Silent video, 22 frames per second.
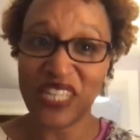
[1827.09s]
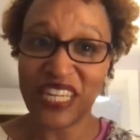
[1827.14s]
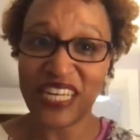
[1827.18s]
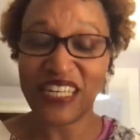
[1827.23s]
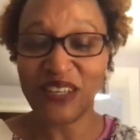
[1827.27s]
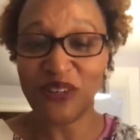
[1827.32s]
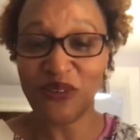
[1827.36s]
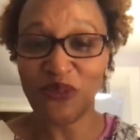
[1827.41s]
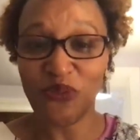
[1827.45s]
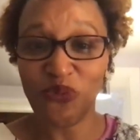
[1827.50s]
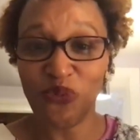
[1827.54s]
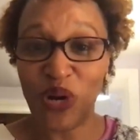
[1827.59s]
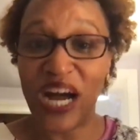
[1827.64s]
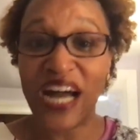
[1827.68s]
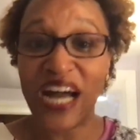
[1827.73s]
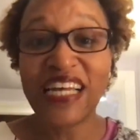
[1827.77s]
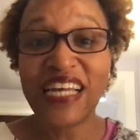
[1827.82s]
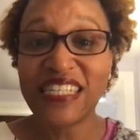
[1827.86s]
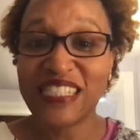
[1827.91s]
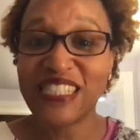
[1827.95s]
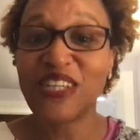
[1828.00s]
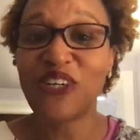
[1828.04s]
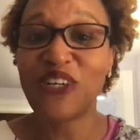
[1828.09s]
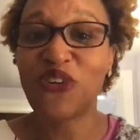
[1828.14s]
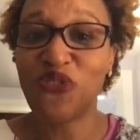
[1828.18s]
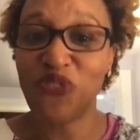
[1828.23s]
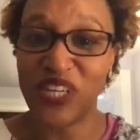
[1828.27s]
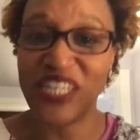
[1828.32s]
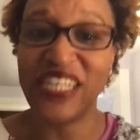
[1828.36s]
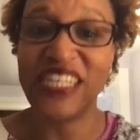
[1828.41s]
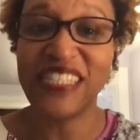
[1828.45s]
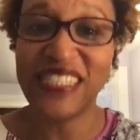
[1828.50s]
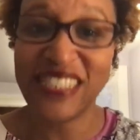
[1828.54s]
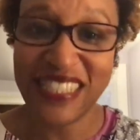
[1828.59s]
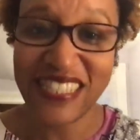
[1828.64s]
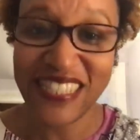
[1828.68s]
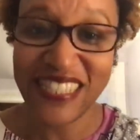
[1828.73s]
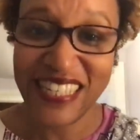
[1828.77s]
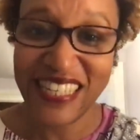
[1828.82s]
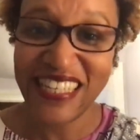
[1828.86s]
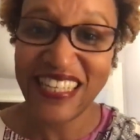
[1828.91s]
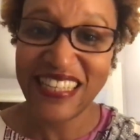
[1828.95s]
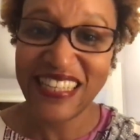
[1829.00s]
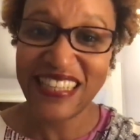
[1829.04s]
Like, why is it great
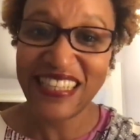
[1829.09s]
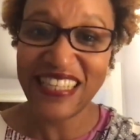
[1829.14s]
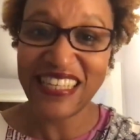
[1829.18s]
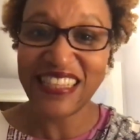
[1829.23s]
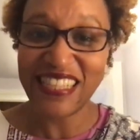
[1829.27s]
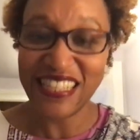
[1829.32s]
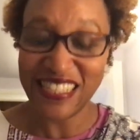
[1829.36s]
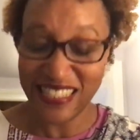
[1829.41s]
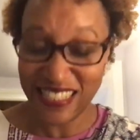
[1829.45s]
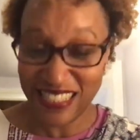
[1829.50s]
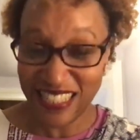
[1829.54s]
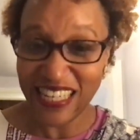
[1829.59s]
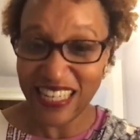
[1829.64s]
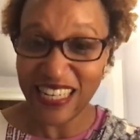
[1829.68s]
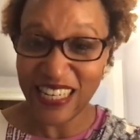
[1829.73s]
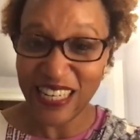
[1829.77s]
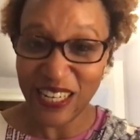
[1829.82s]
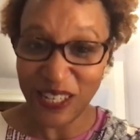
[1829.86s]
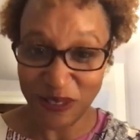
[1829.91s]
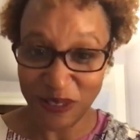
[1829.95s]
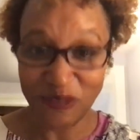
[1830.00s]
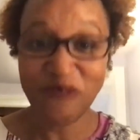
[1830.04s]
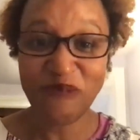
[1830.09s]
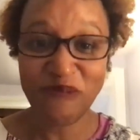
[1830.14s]
that they said no?